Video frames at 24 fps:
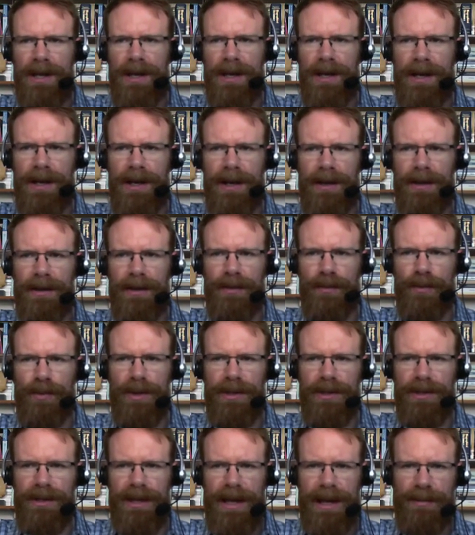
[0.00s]
Uh,
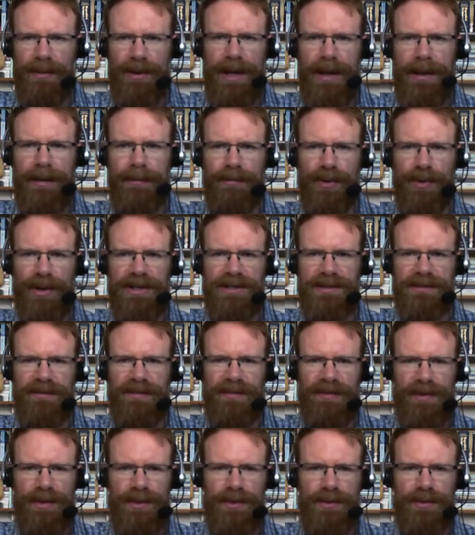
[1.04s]
when Abraham brings them
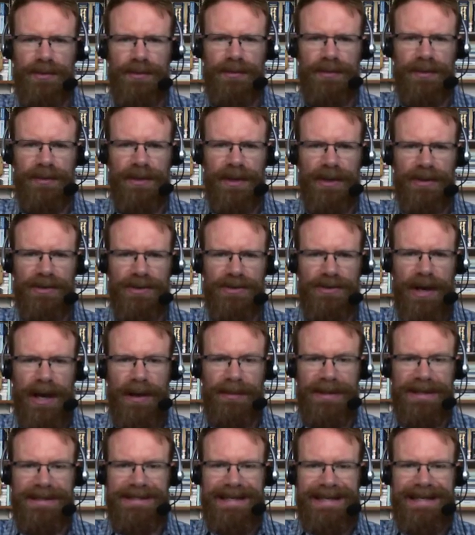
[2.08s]
food, they're
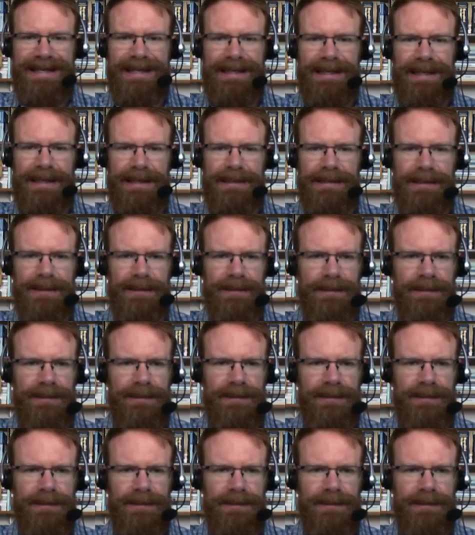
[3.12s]
described as eating it.